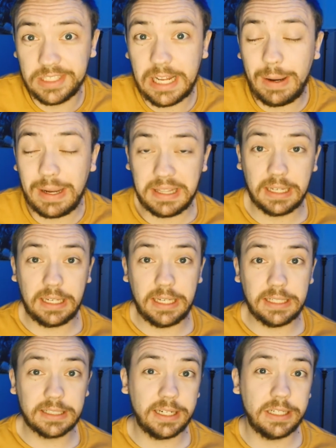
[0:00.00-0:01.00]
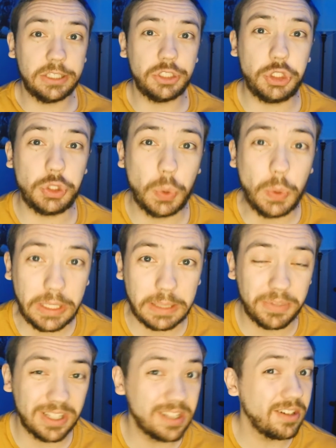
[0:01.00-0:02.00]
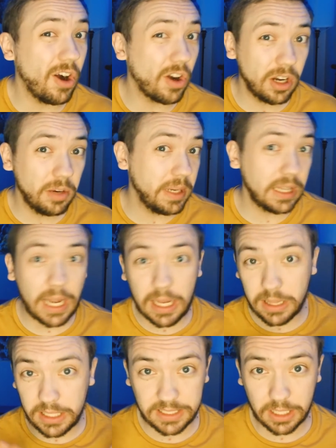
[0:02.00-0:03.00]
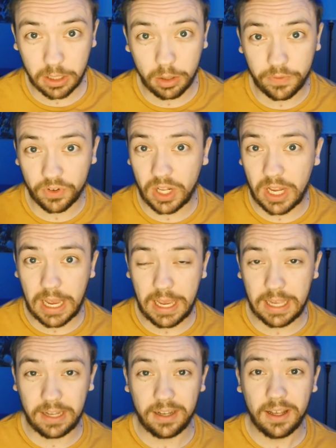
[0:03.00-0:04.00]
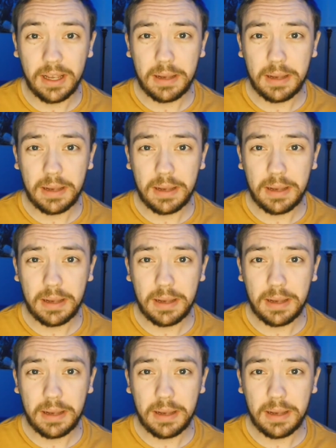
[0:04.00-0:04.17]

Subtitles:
Now, I think kids can enjoy it, but there are going to be a lot of things that go over the head,